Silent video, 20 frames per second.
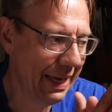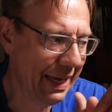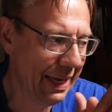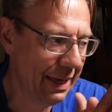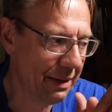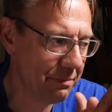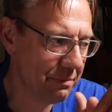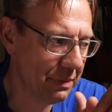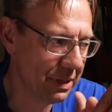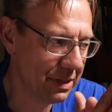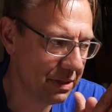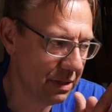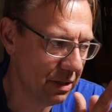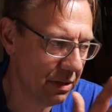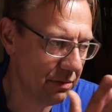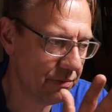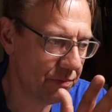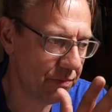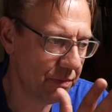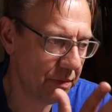and
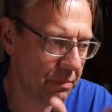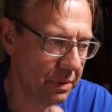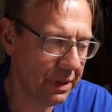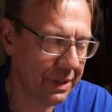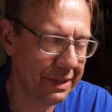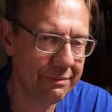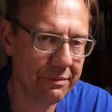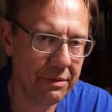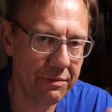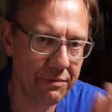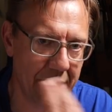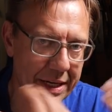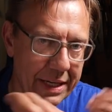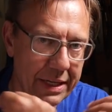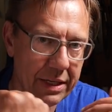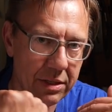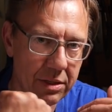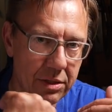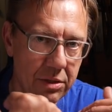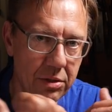myself been
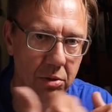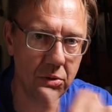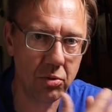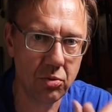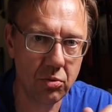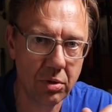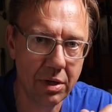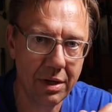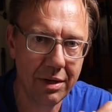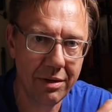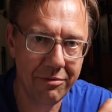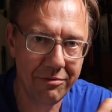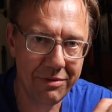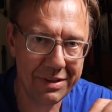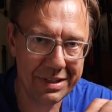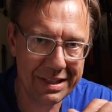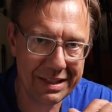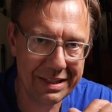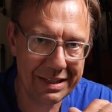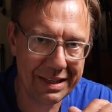invited to
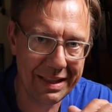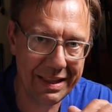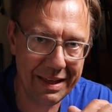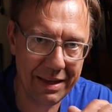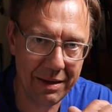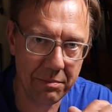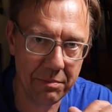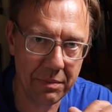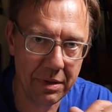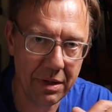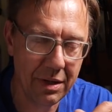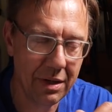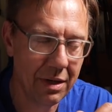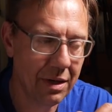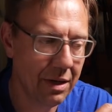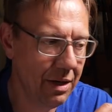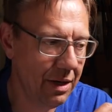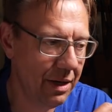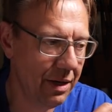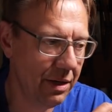visit them
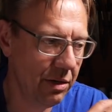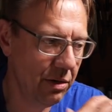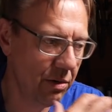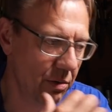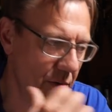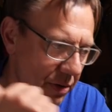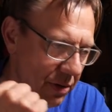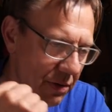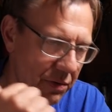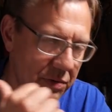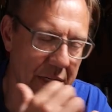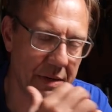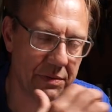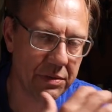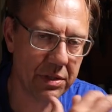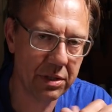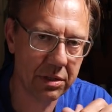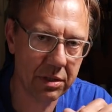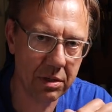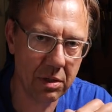uh, north of San
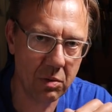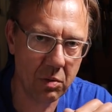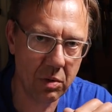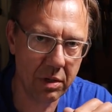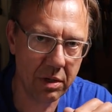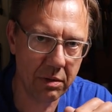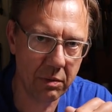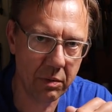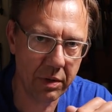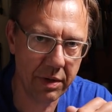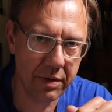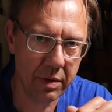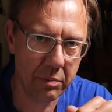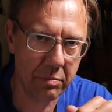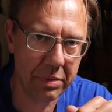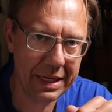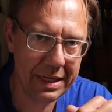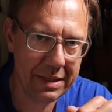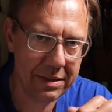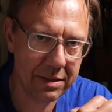Francisco, where where they're
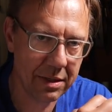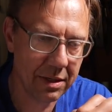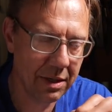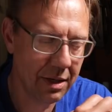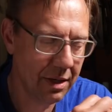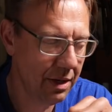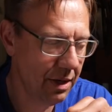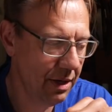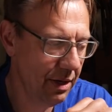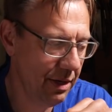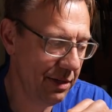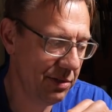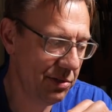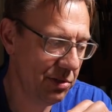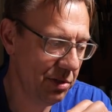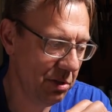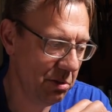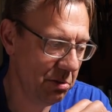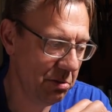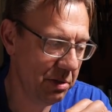based, and
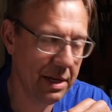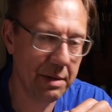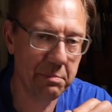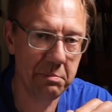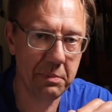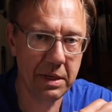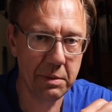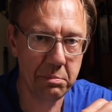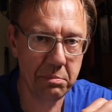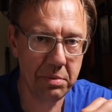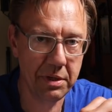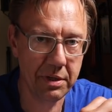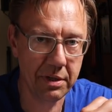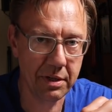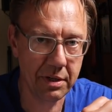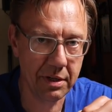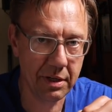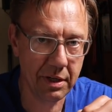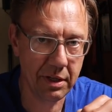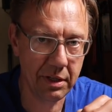so that might be
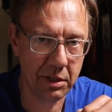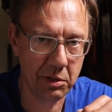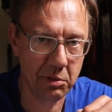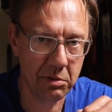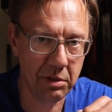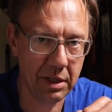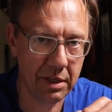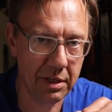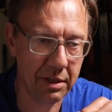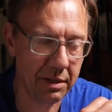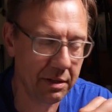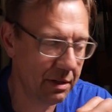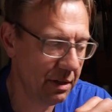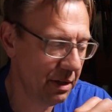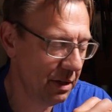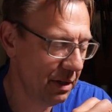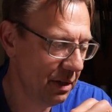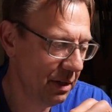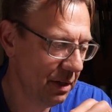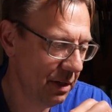a, a little
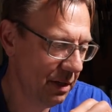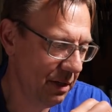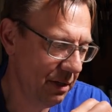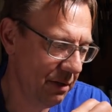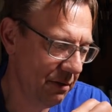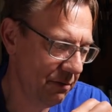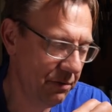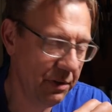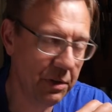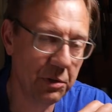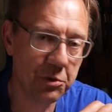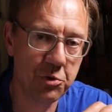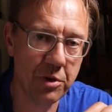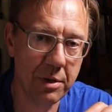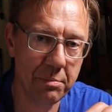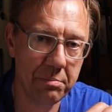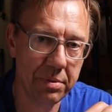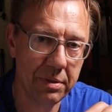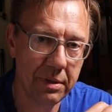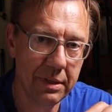uh, field
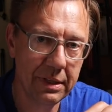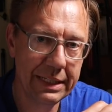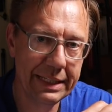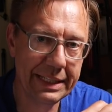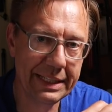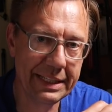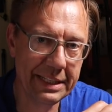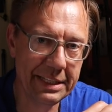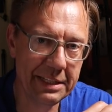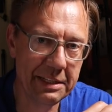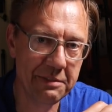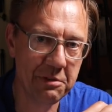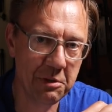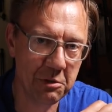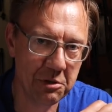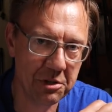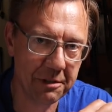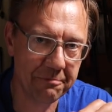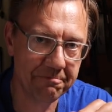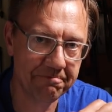trip uh, in the
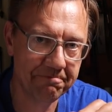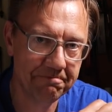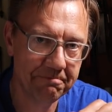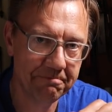future.